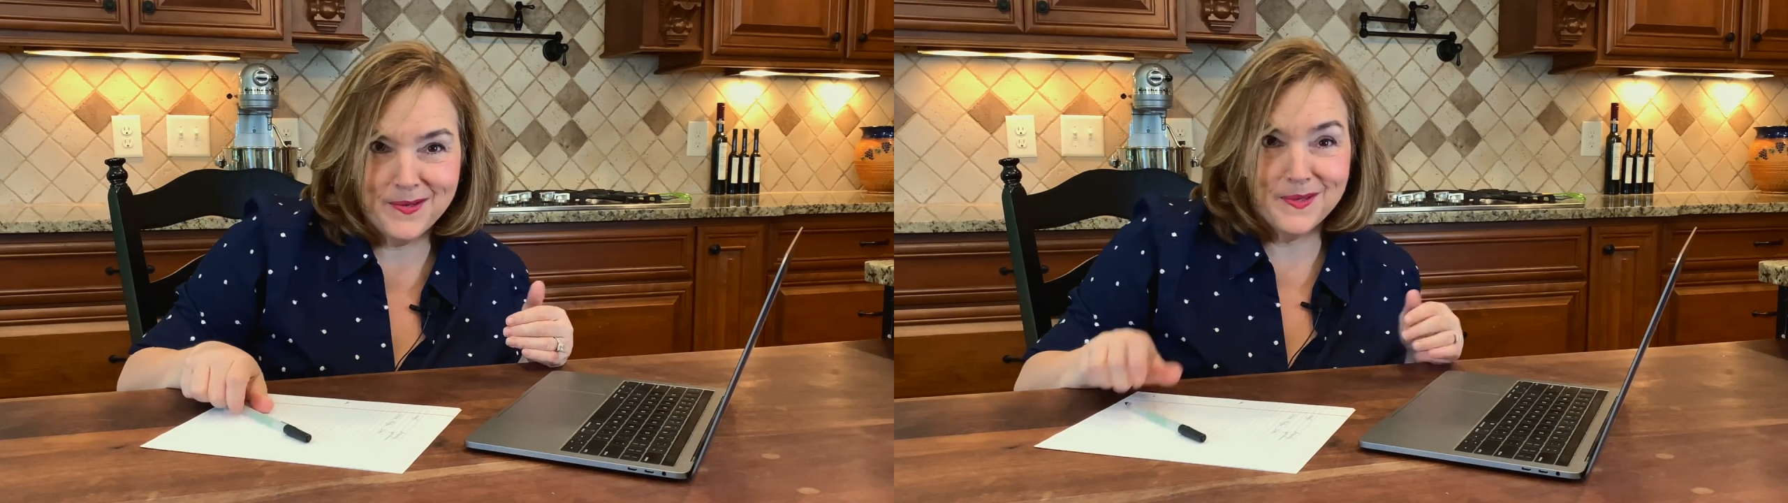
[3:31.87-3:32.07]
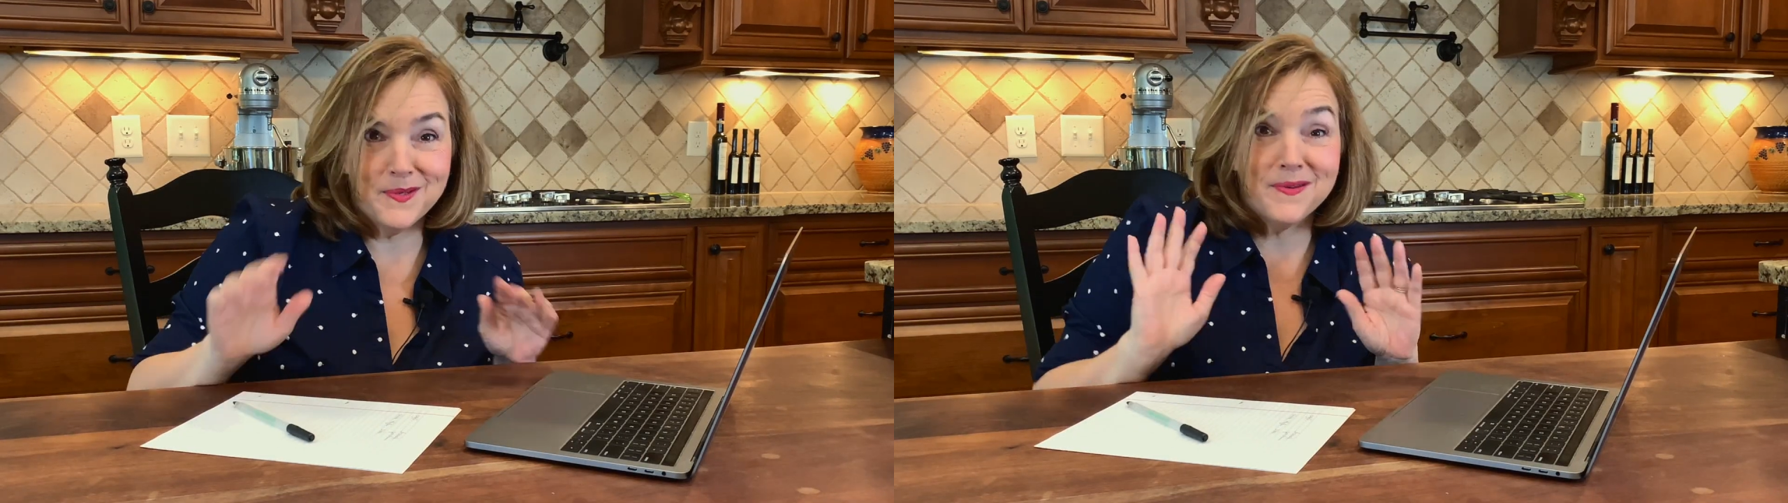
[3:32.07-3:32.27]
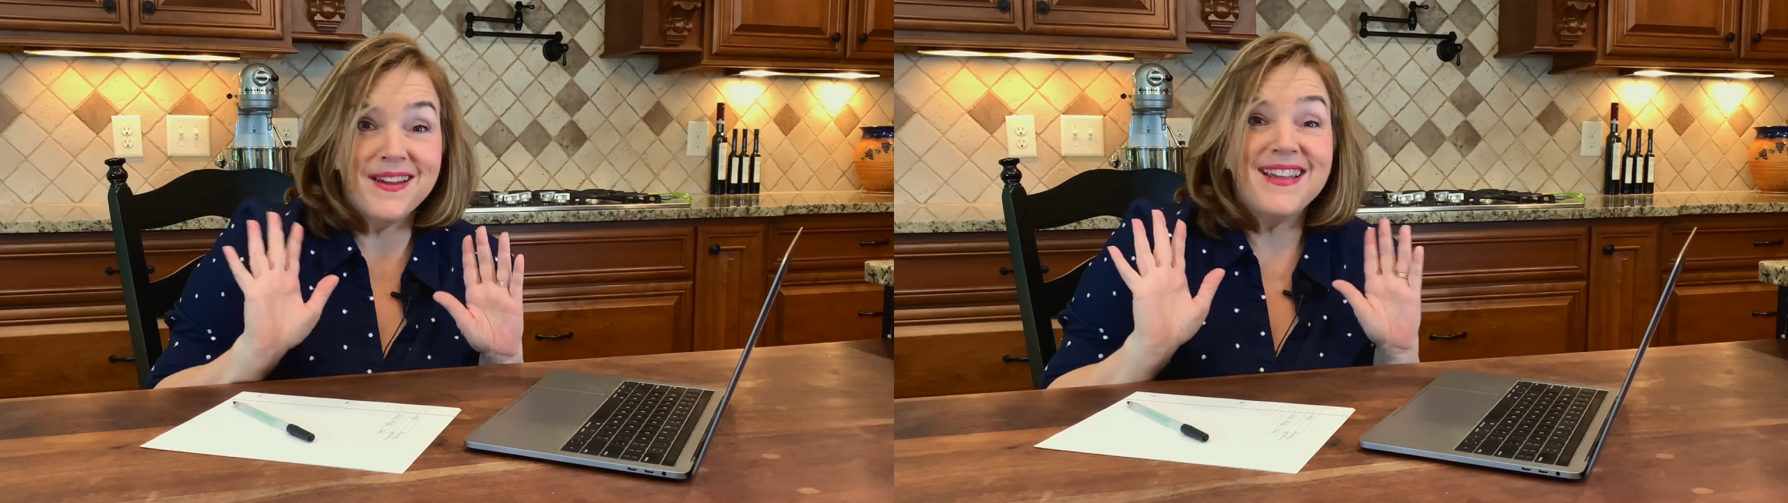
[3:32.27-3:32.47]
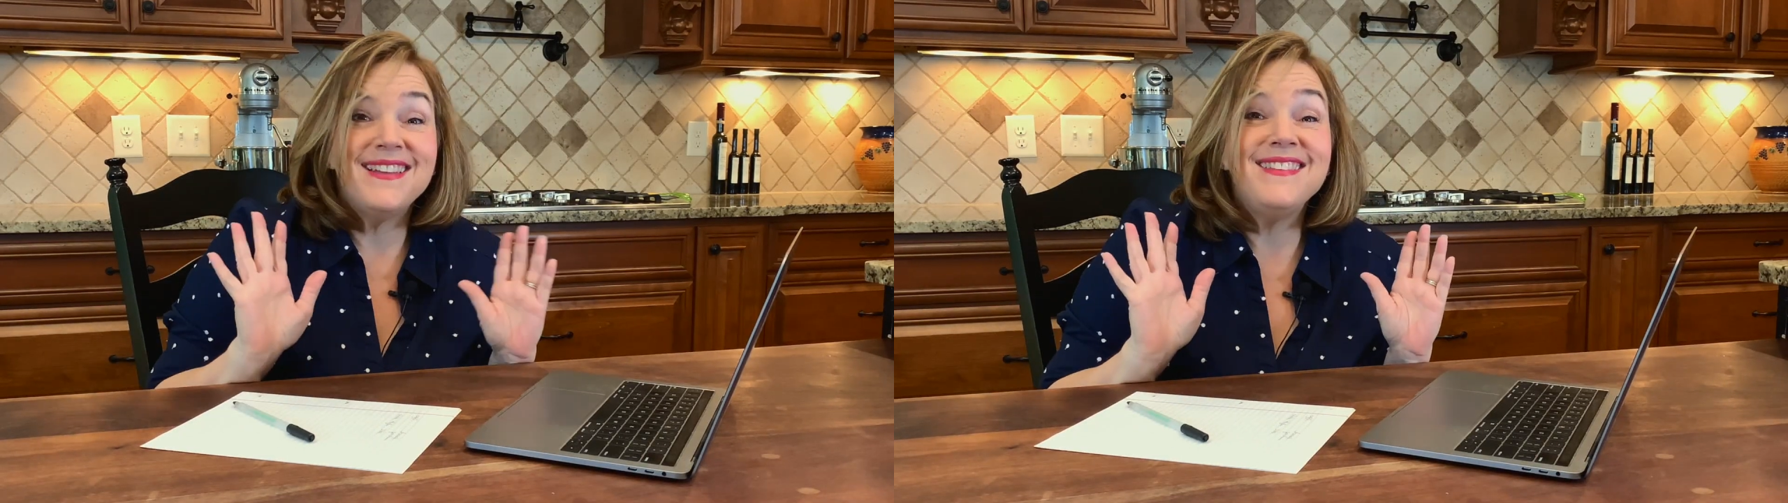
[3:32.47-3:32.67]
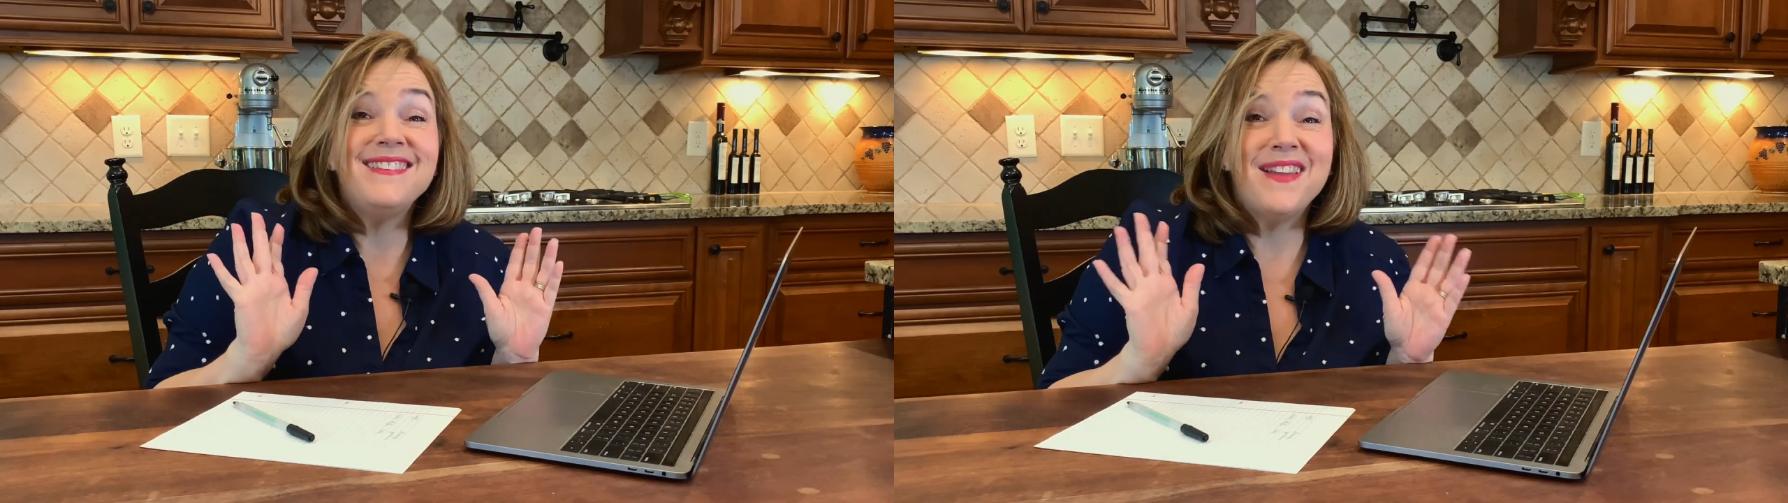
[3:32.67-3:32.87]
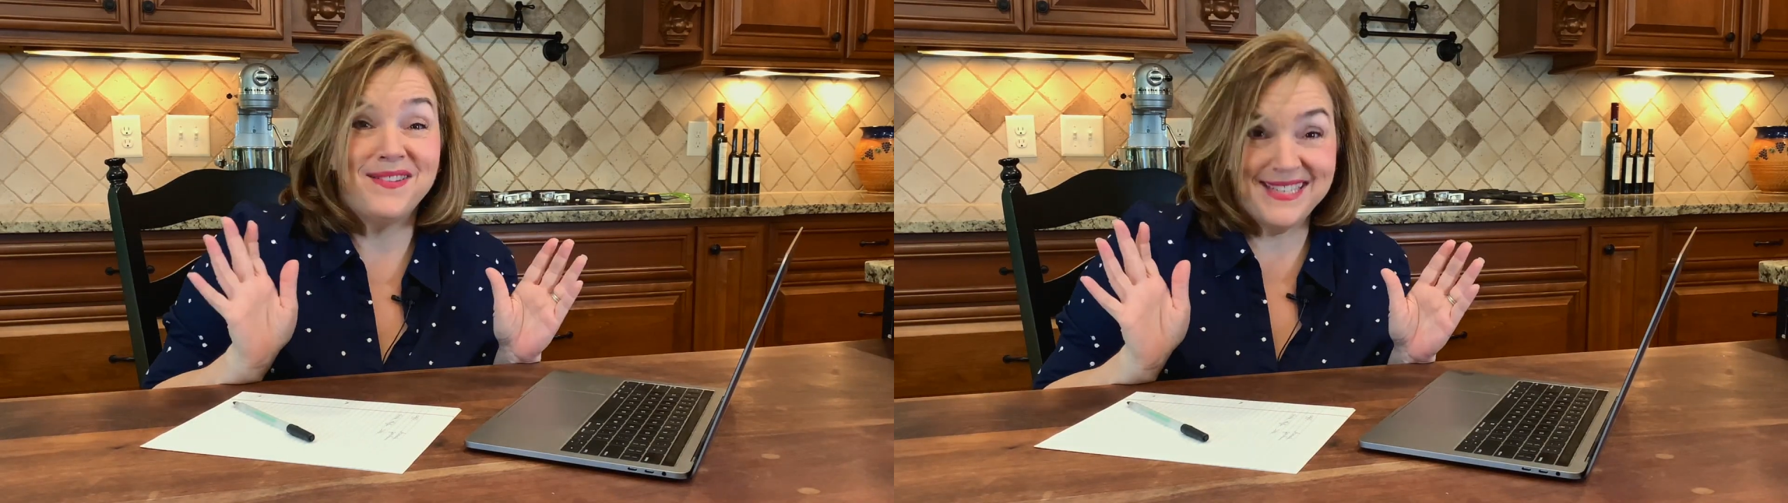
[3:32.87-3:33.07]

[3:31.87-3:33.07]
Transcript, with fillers: store in no